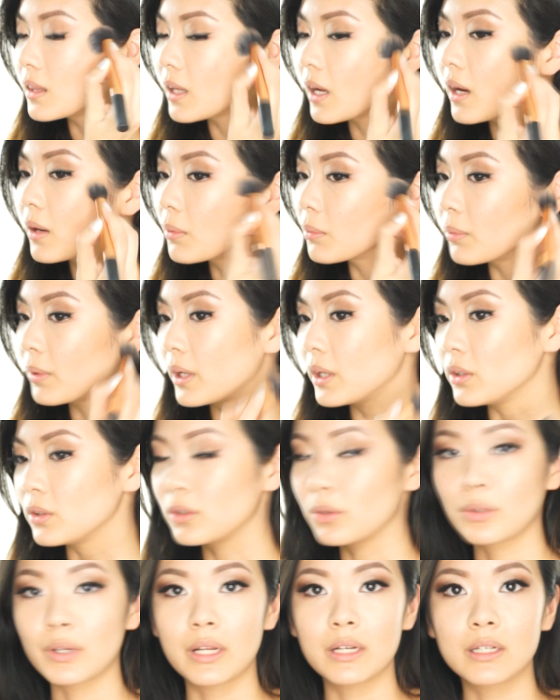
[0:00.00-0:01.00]
That way
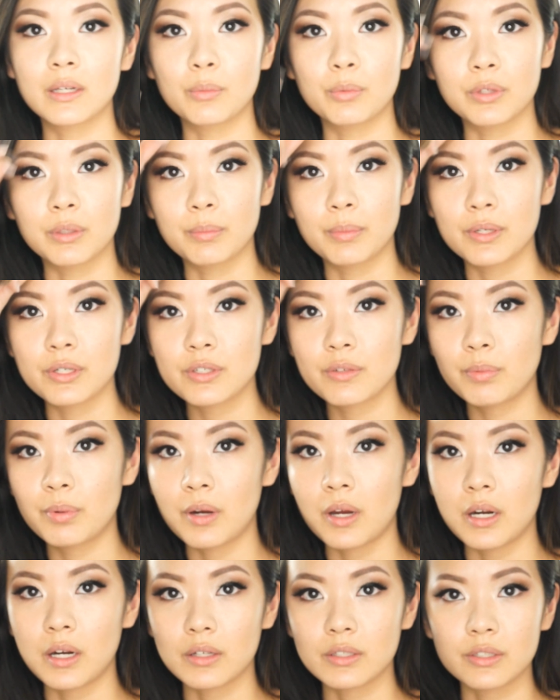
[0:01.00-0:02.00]
you don't end up with a bunch of
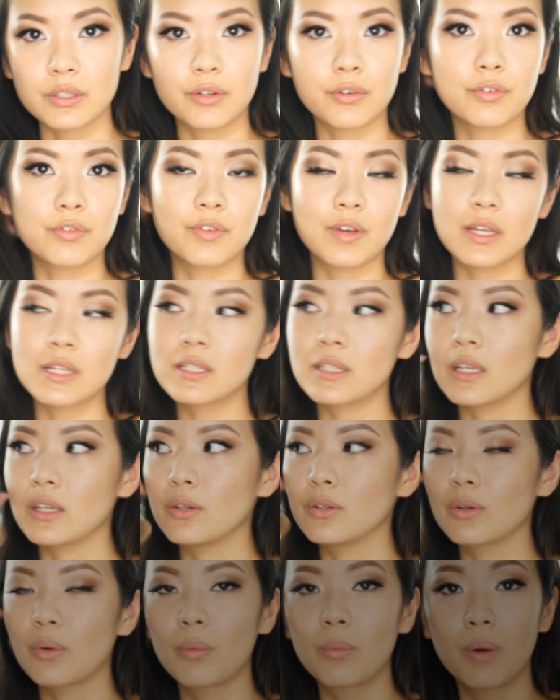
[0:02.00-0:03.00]
product on your face
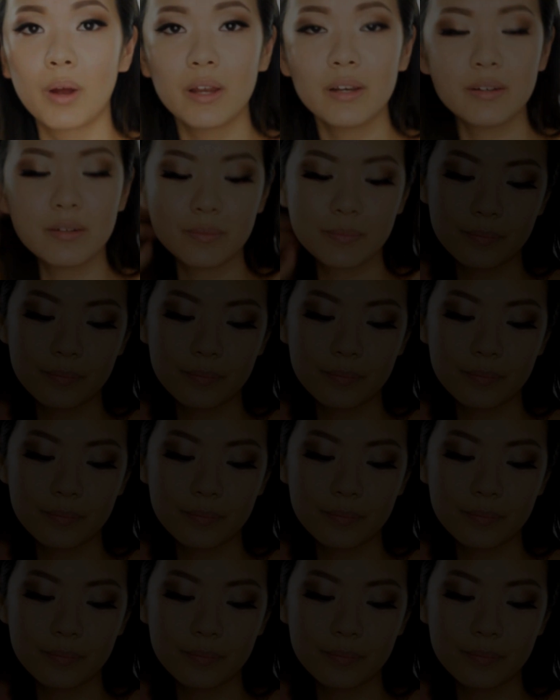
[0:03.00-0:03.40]
that you don't want.